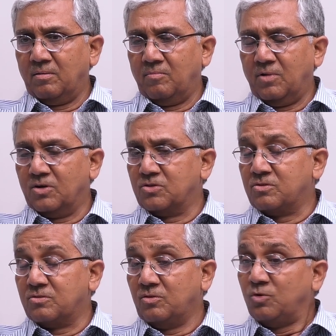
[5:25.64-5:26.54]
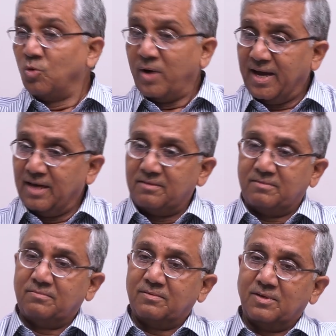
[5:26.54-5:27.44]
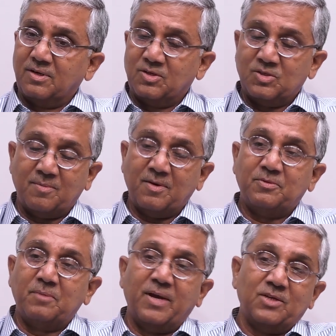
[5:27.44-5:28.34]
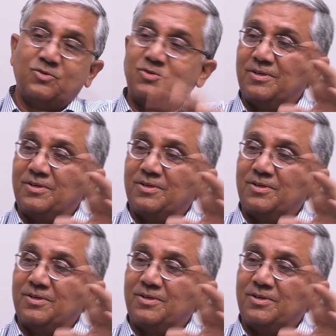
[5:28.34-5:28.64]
Because you had some of the best